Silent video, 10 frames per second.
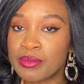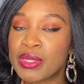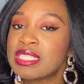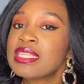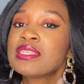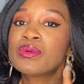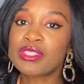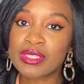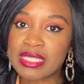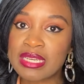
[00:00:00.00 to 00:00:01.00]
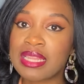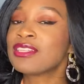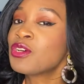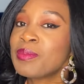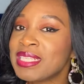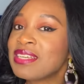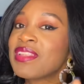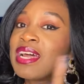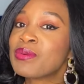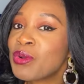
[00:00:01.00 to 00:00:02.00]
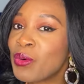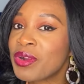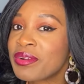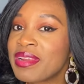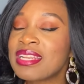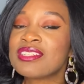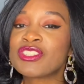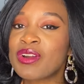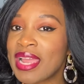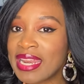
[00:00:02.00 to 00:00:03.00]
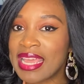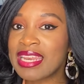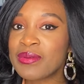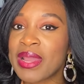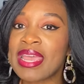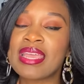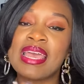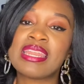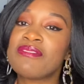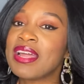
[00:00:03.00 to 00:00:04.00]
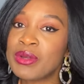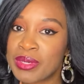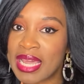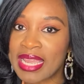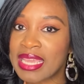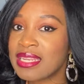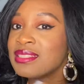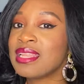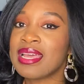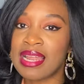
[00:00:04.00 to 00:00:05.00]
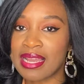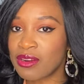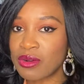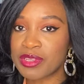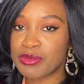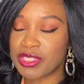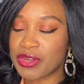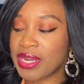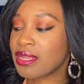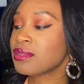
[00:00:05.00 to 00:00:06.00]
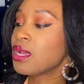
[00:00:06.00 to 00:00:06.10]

But since it was on sale, I told myself that I would order it, try it anyway, and if I don't like it, then I could always return it.